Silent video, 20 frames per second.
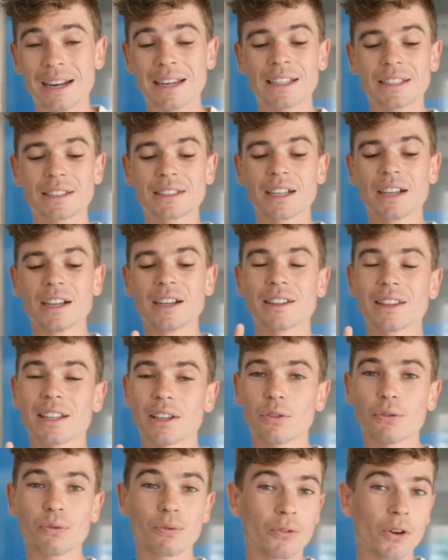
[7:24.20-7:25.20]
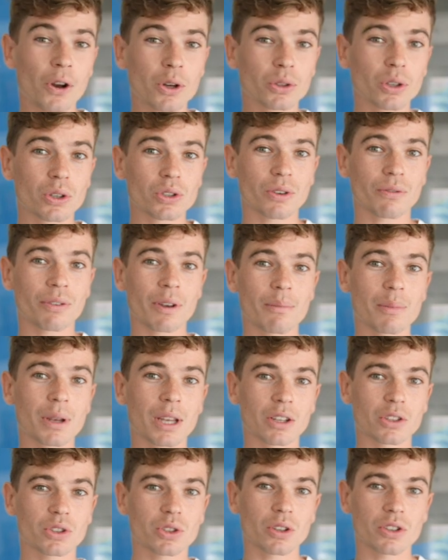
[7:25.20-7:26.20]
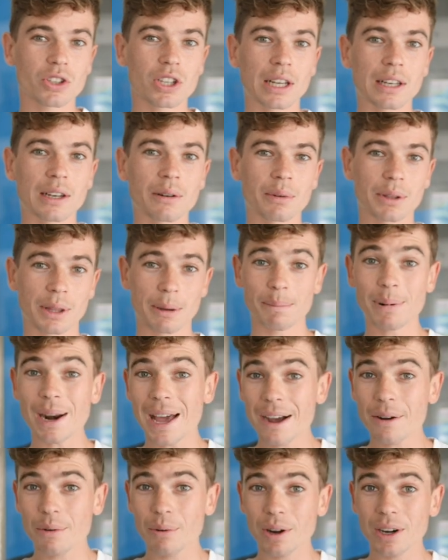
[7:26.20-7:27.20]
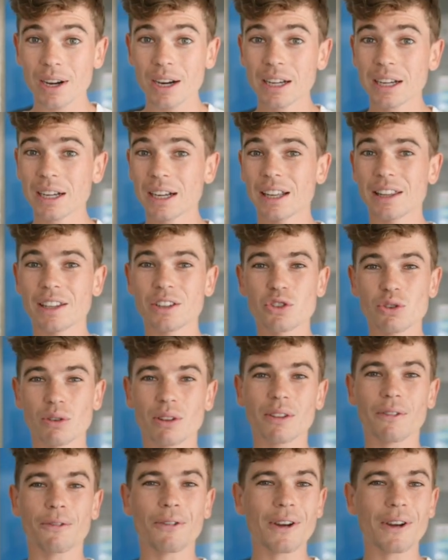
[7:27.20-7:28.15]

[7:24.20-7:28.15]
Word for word: at least, there's photos of him being associated with a black one, and then during the